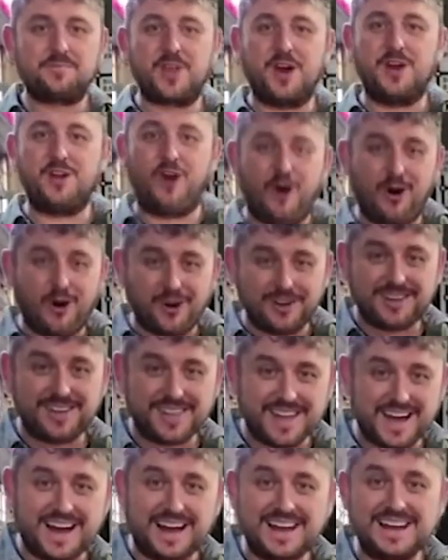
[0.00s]
and all of
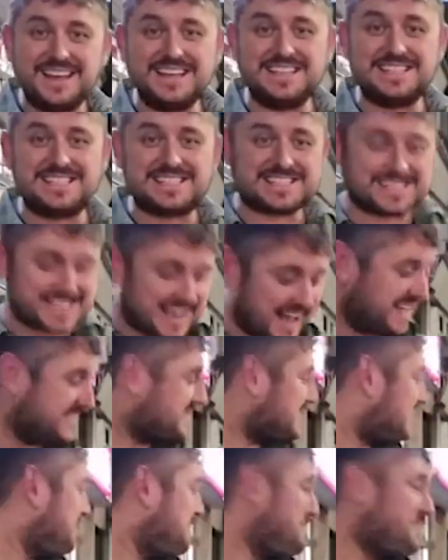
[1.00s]
that is sat
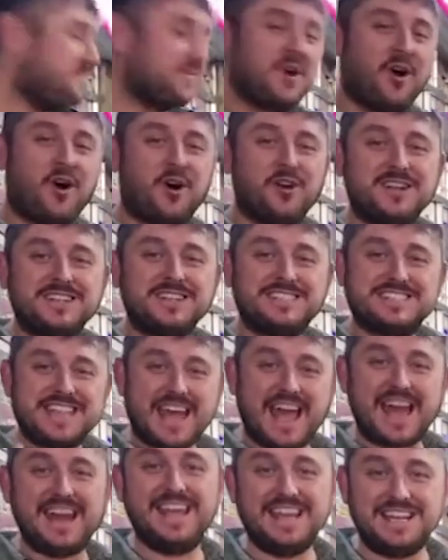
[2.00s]
on a
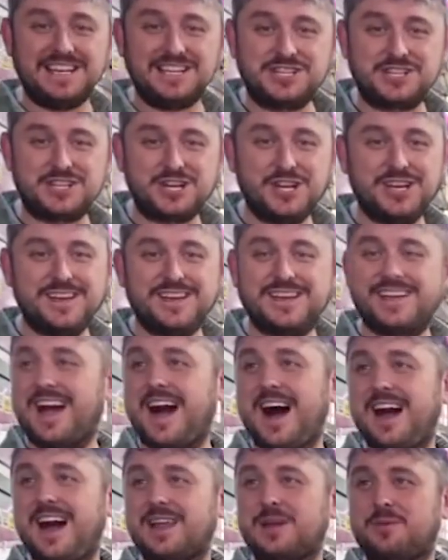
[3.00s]
10-inch
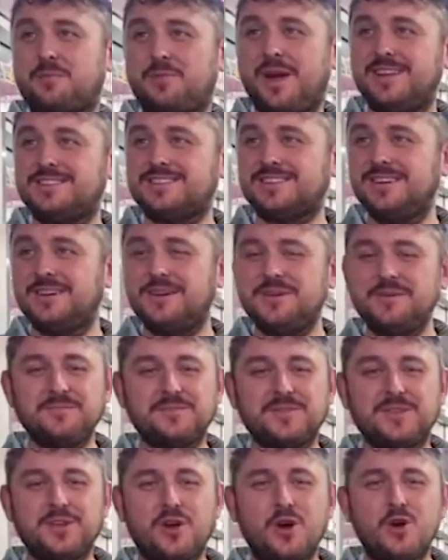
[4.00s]
garlic bread.
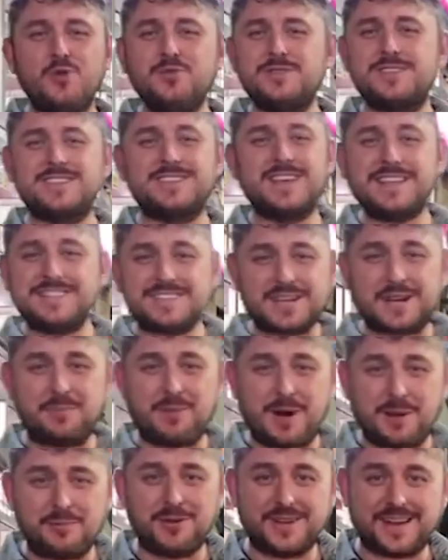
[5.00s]
Who sits a
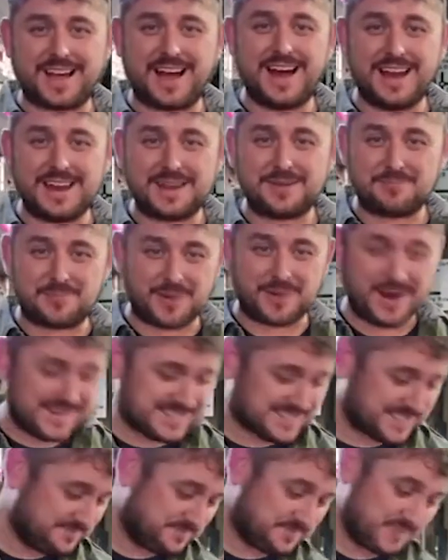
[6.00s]
kebab on a garlic bread?
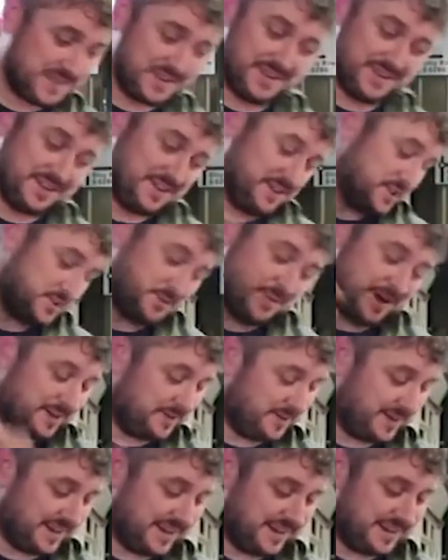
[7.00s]
So
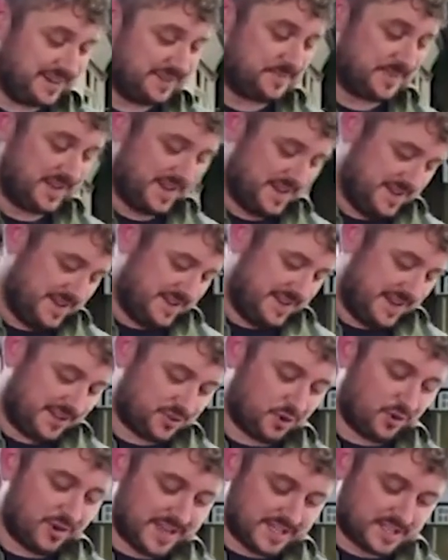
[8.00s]
anyway, I
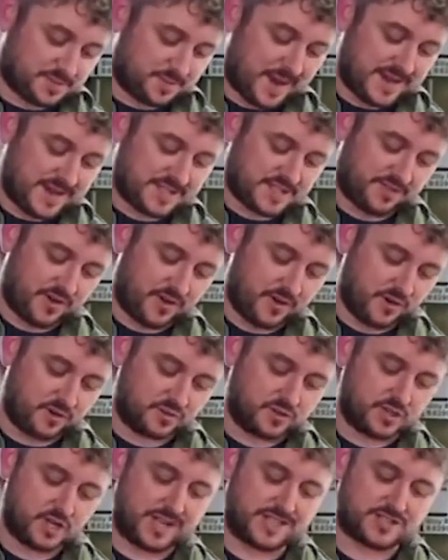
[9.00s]
don't like spicy food.
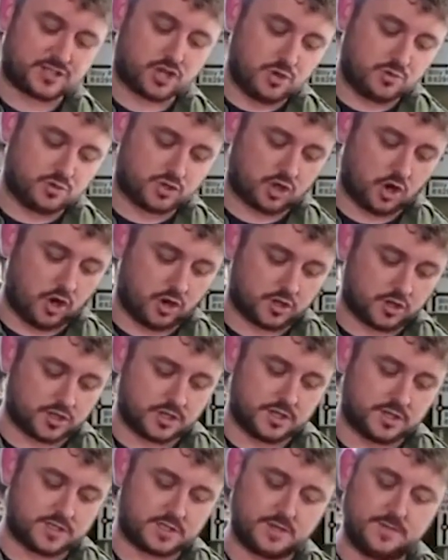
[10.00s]
You get two
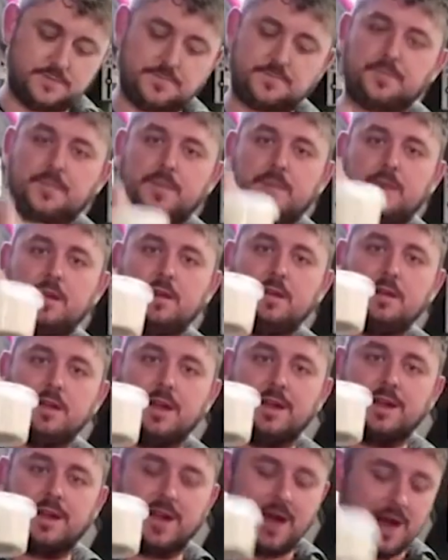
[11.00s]
sauces, you
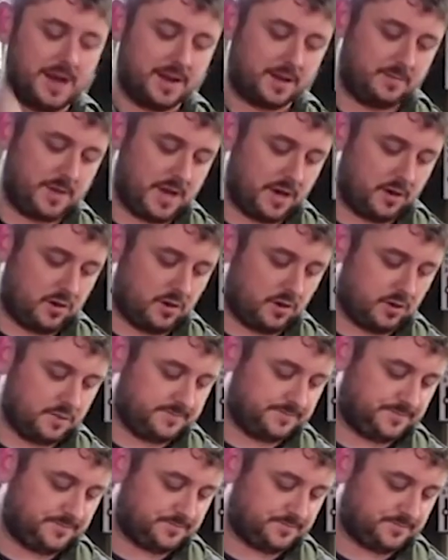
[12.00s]
get a garlic meal,